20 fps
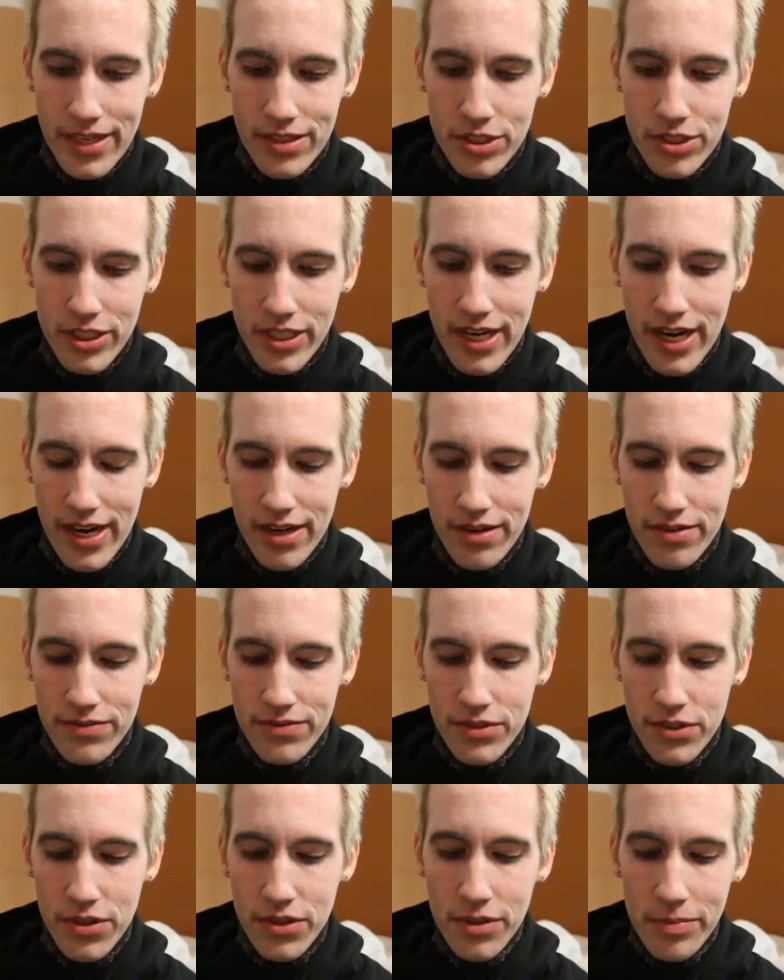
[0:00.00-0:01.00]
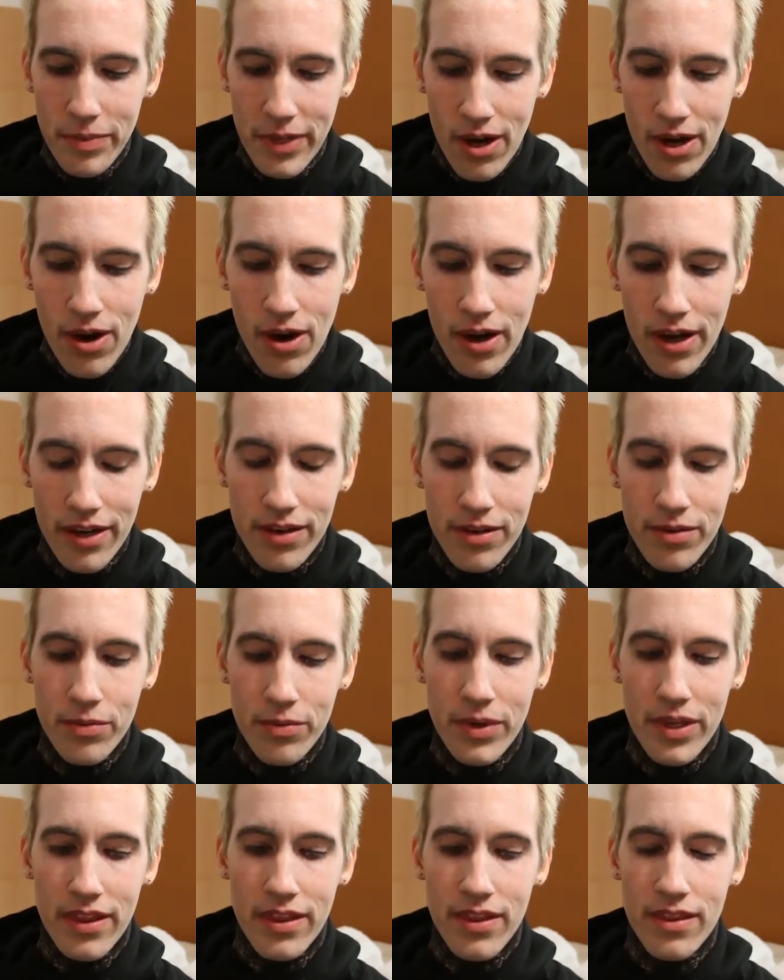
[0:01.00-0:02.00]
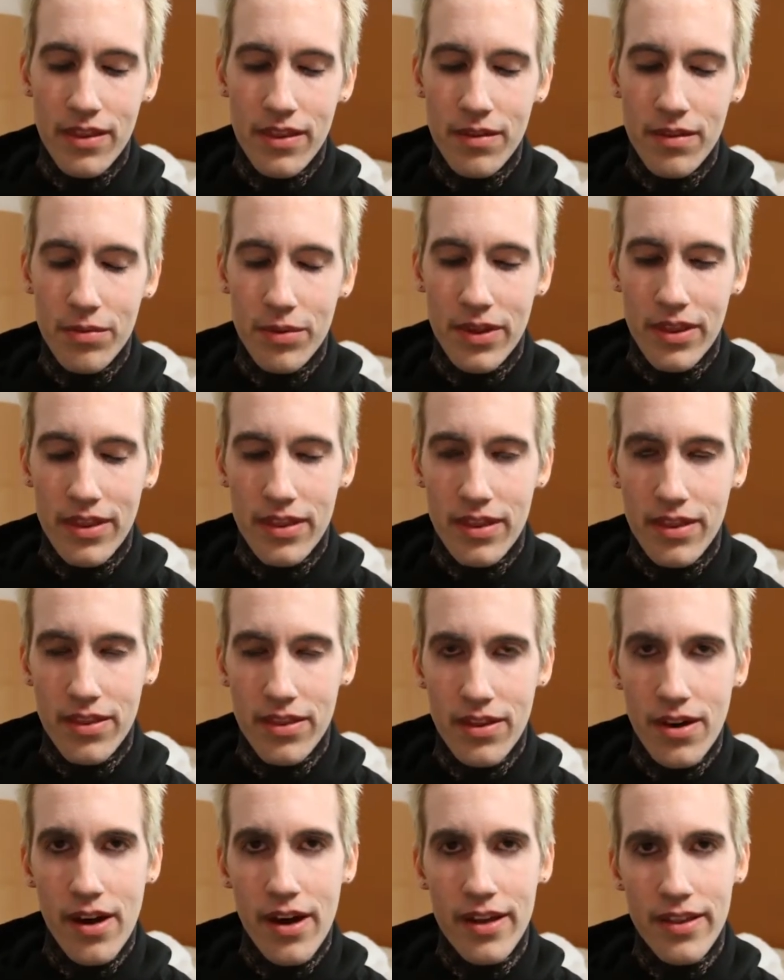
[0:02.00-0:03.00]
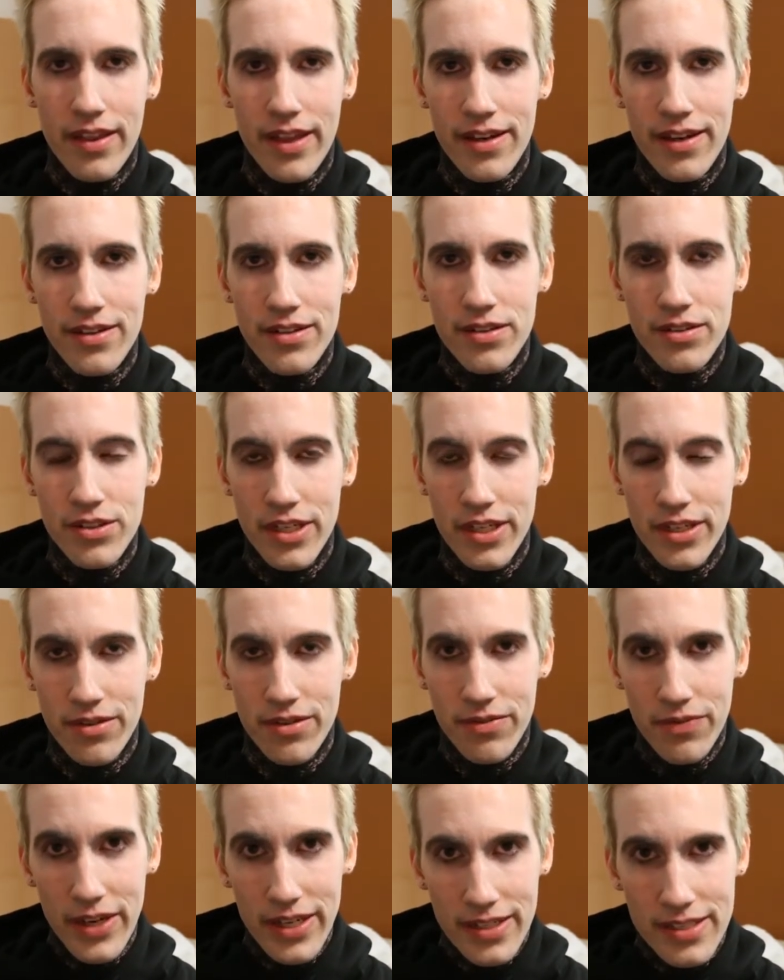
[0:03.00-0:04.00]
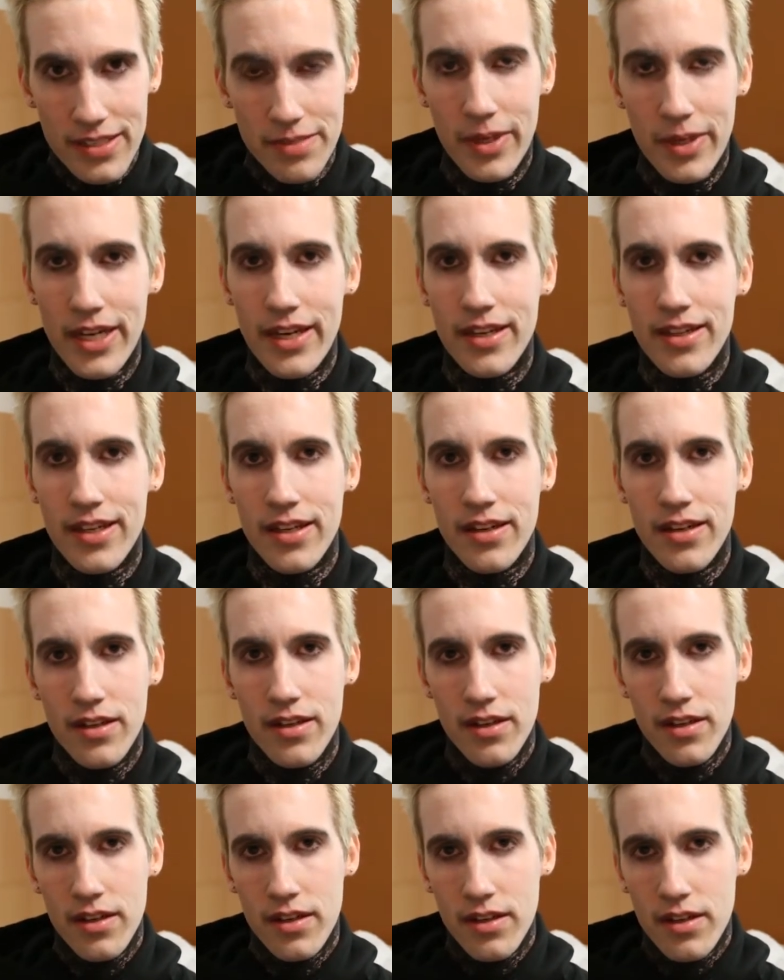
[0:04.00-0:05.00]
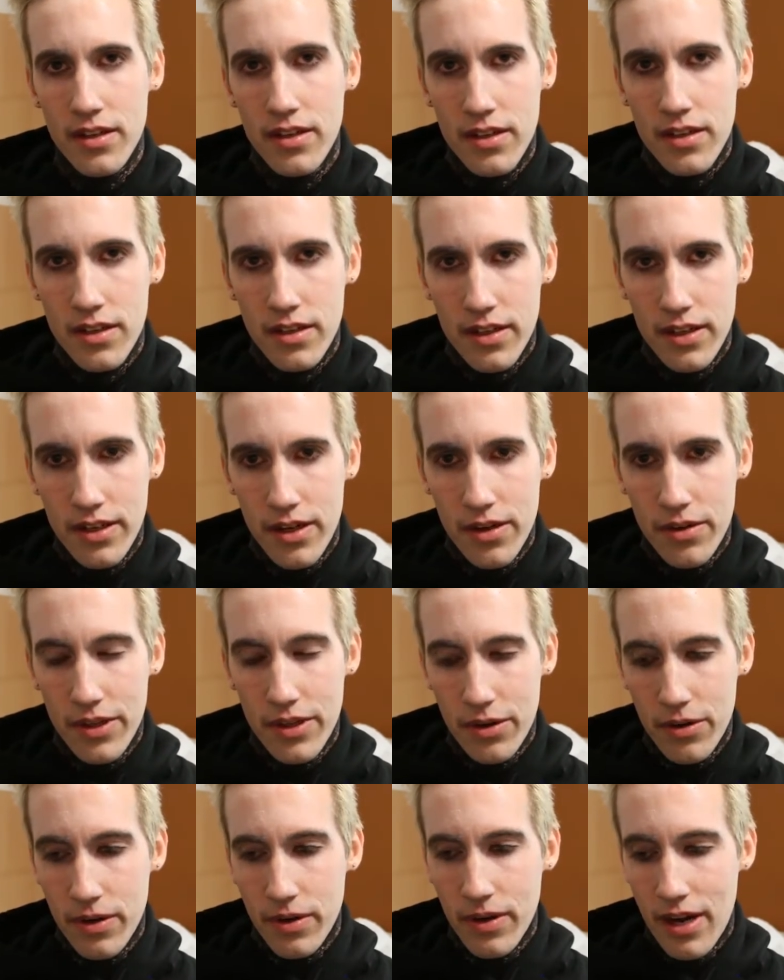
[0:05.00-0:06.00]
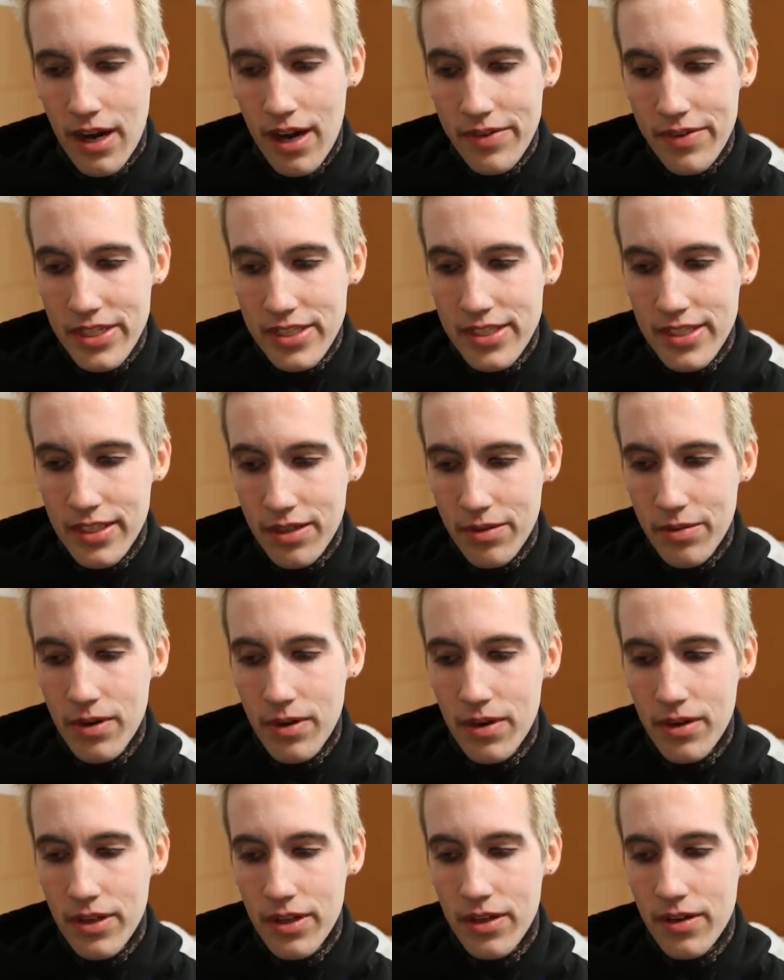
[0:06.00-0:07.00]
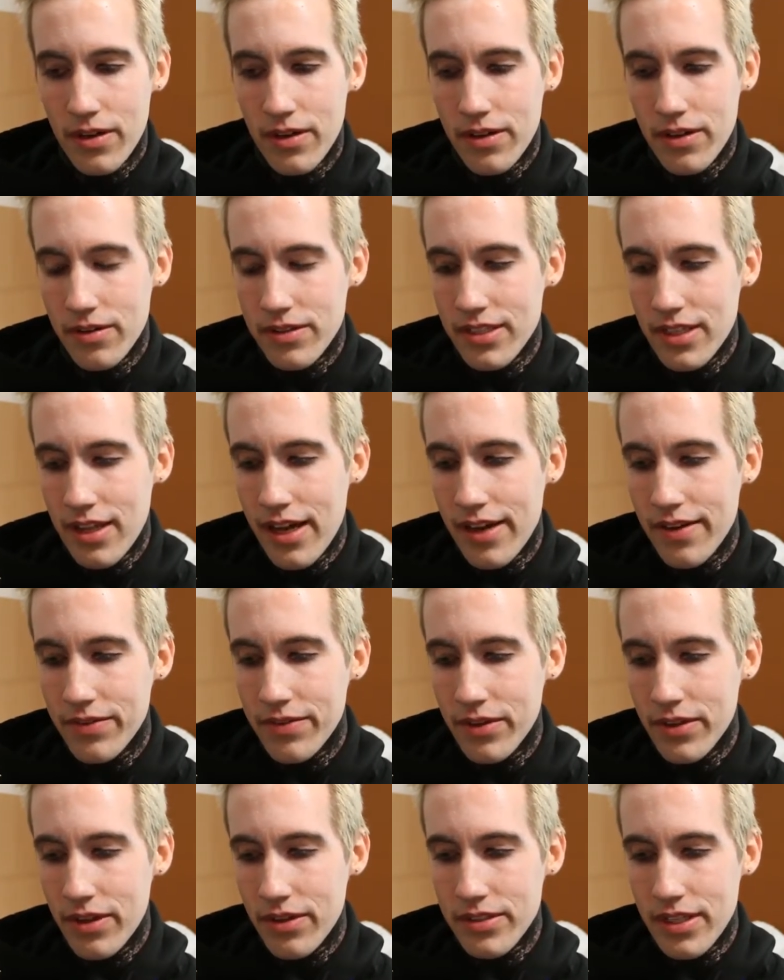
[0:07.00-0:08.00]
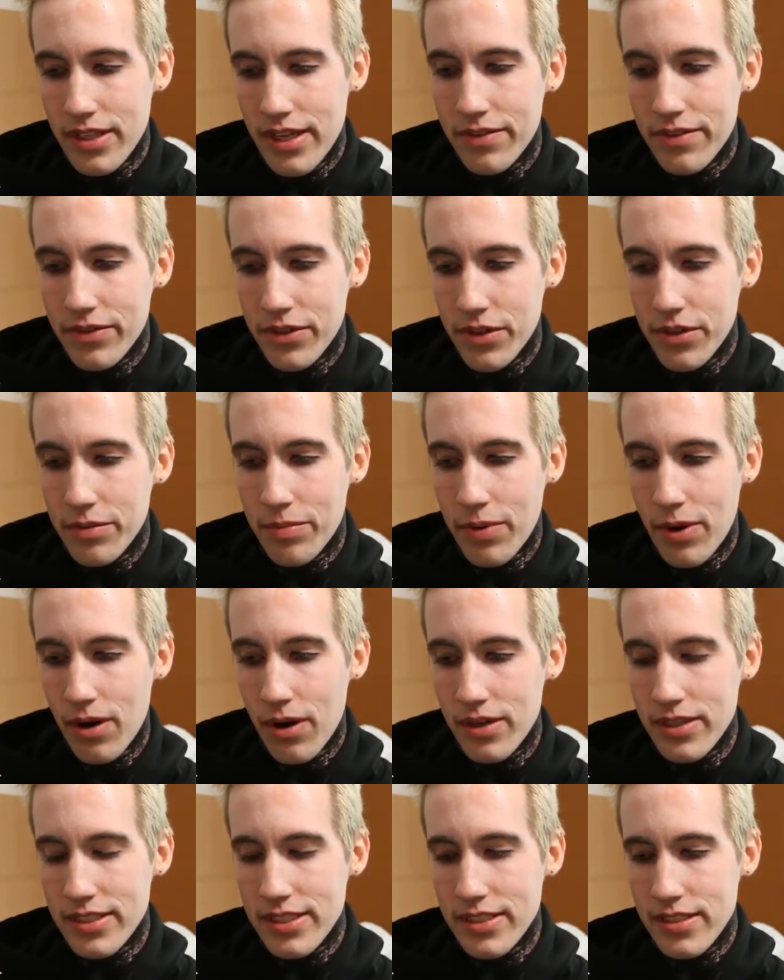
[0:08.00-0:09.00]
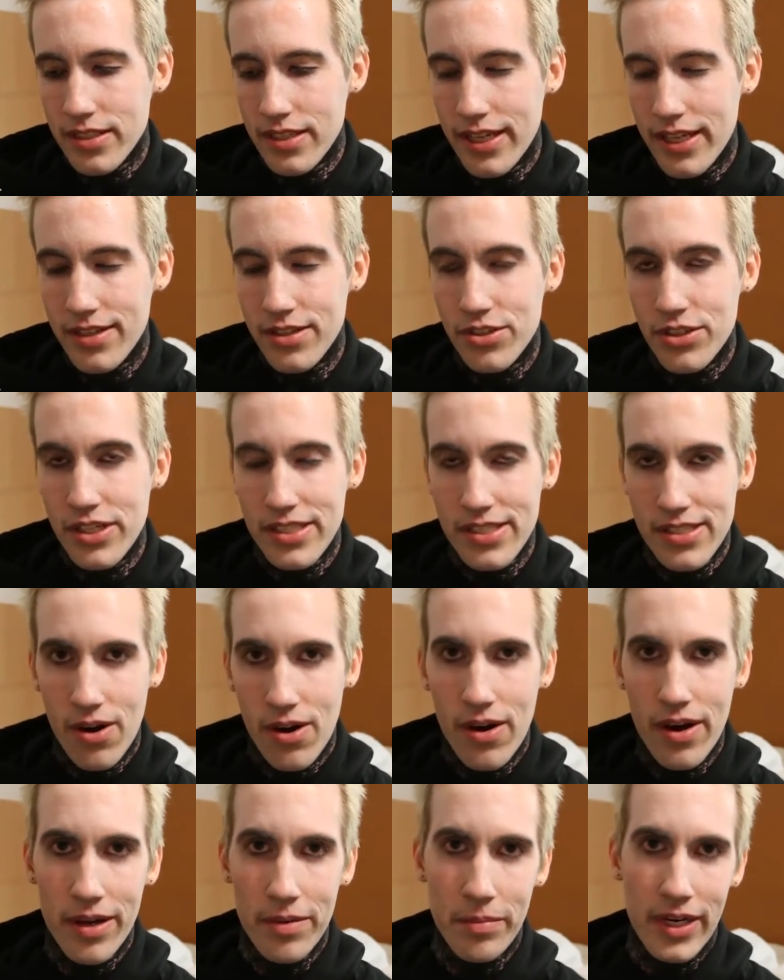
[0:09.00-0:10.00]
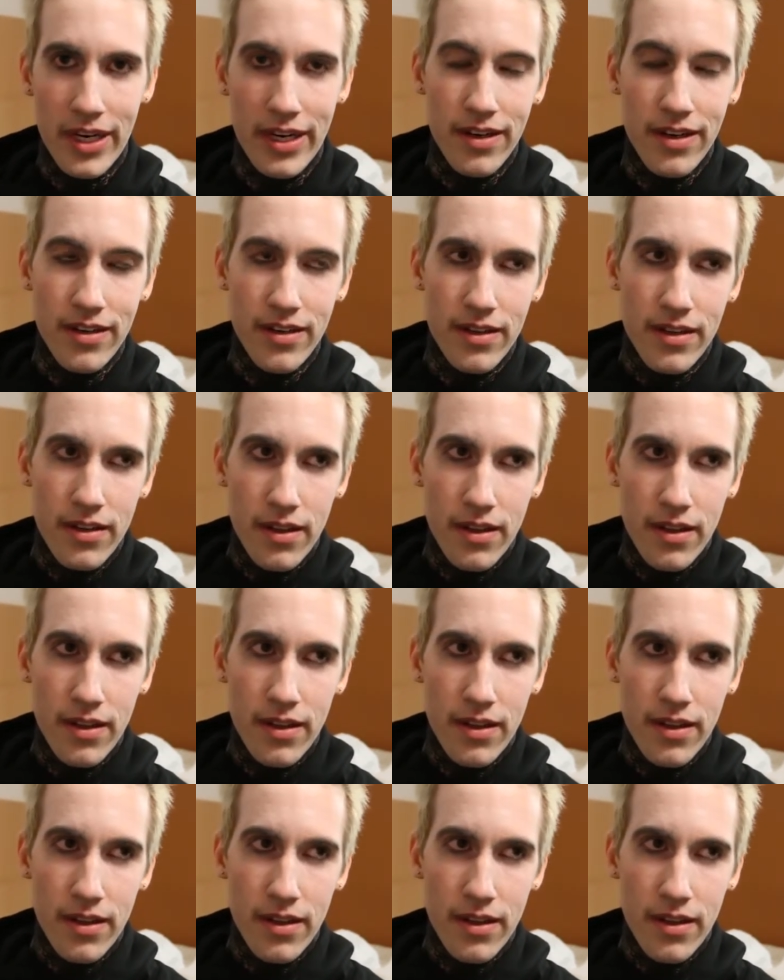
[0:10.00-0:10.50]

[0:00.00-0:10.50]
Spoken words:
she kind of took me on with the thought that she could fix me, and that, you know, there's a lot of good parts that she saw in me.